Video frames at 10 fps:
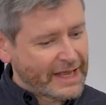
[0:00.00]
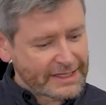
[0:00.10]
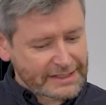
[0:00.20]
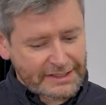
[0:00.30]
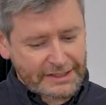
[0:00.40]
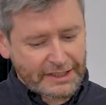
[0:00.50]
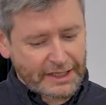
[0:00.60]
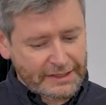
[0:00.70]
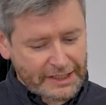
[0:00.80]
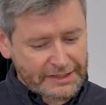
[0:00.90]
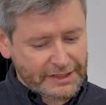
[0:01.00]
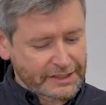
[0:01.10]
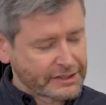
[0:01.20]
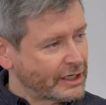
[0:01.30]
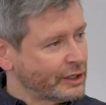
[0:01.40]
is there
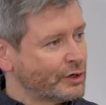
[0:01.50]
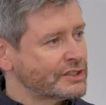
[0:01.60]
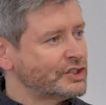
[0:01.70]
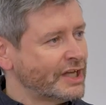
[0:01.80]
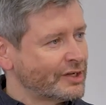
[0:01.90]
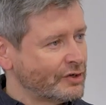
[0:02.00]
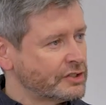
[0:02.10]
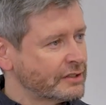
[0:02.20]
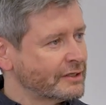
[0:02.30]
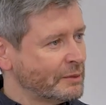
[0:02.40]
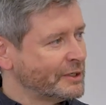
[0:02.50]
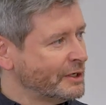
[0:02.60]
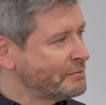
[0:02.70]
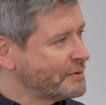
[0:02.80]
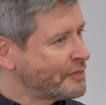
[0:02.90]
a lost generation coming
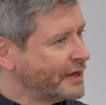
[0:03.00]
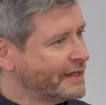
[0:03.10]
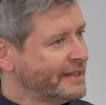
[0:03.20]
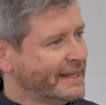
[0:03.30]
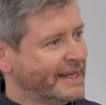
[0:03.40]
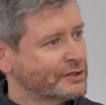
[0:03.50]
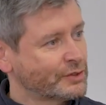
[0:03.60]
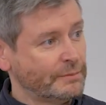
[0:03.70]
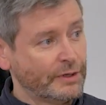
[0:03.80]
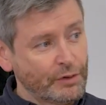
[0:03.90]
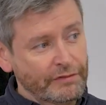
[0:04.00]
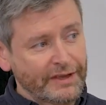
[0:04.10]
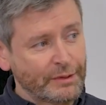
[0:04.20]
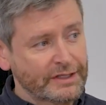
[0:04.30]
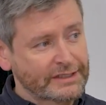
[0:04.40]
up that is going to be au
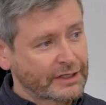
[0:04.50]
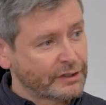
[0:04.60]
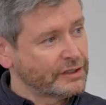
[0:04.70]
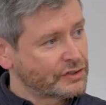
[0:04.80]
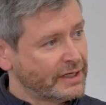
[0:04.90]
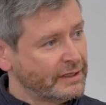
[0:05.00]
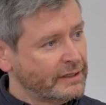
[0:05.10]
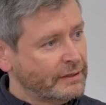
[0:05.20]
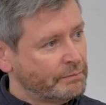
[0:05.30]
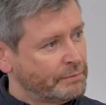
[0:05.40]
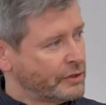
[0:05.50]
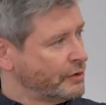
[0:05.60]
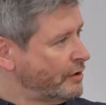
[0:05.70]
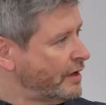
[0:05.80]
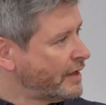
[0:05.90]
fait with the technology, but
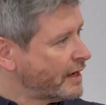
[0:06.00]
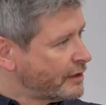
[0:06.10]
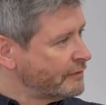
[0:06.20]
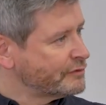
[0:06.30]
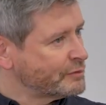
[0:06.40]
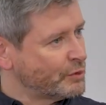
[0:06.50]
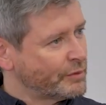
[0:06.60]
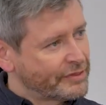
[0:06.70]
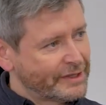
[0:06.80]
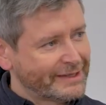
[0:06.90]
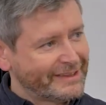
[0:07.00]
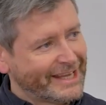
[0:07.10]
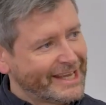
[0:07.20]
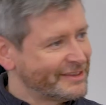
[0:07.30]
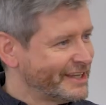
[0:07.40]
not that comfortable with
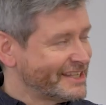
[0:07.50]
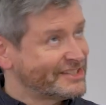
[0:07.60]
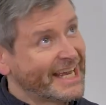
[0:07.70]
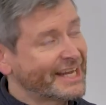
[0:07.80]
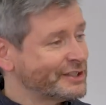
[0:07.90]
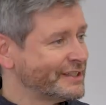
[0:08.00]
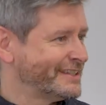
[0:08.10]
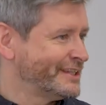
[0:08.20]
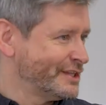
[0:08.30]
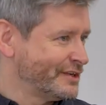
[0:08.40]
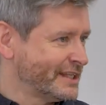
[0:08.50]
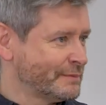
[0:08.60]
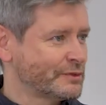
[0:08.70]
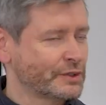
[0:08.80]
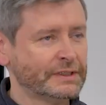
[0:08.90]
the sector that they're in?
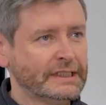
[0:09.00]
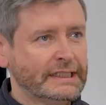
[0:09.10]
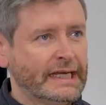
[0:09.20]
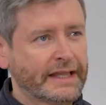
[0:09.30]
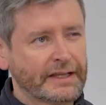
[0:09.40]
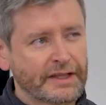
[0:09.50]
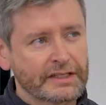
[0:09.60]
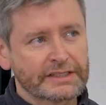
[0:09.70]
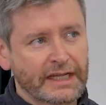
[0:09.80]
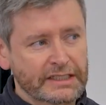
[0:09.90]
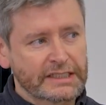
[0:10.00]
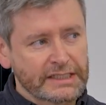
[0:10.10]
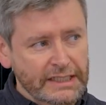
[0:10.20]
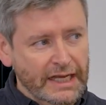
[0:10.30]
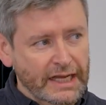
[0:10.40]
So, and I think I'm starting to
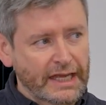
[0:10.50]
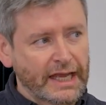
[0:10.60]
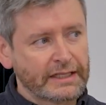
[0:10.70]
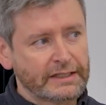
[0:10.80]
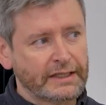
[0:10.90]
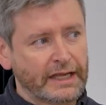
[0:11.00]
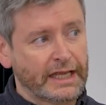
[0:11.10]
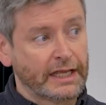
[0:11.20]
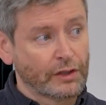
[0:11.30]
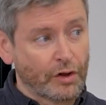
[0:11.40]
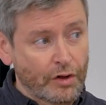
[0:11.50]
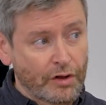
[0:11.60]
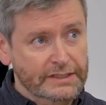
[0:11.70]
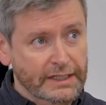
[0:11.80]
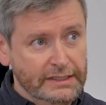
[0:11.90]
see that in
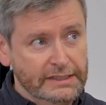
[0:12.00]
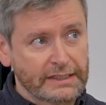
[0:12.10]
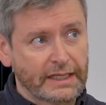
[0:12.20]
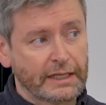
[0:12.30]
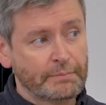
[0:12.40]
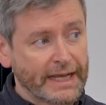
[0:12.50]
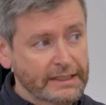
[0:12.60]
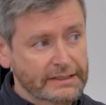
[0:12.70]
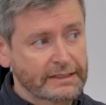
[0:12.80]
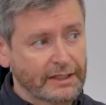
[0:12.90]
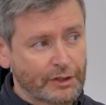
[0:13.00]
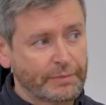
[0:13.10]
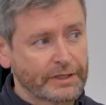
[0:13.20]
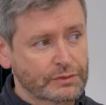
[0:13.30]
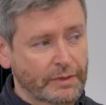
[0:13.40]
law, starting to see that in medicine a little
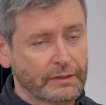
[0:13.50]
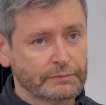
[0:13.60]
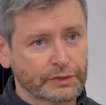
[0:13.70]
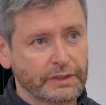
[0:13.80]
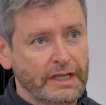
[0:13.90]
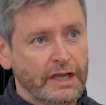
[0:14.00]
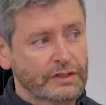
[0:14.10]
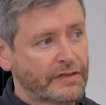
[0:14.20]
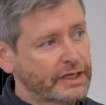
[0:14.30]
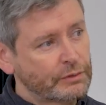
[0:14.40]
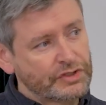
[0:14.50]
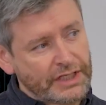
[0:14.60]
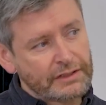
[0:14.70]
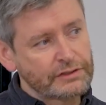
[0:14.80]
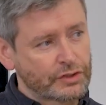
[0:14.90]
bit as well. So I think it'll
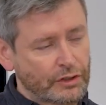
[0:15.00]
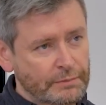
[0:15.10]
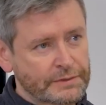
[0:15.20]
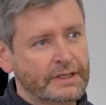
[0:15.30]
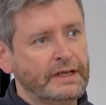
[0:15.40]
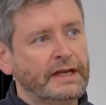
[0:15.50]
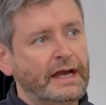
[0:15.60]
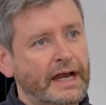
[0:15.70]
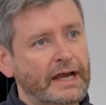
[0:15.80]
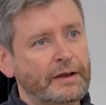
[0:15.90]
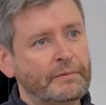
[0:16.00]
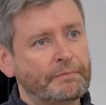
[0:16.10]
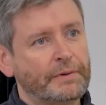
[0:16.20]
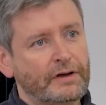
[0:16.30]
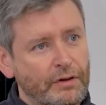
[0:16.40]
change jobs,
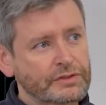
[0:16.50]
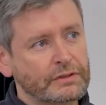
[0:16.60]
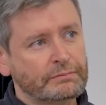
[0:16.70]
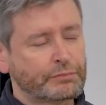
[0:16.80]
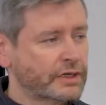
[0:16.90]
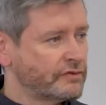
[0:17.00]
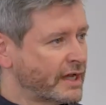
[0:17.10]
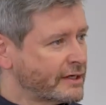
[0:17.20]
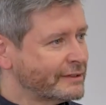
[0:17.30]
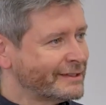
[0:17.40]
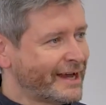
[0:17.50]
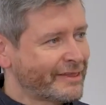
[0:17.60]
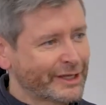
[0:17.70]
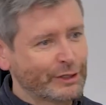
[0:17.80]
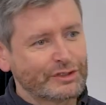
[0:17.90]
but also, broken record, I
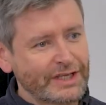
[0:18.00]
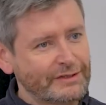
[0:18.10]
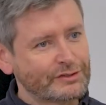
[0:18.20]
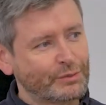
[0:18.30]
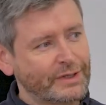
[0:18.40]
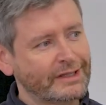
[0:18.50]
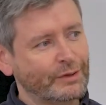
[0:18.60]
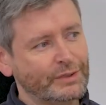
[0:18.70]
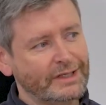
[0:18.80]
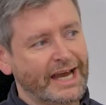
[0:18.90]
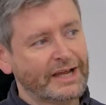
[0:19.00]
think it'll change the way that we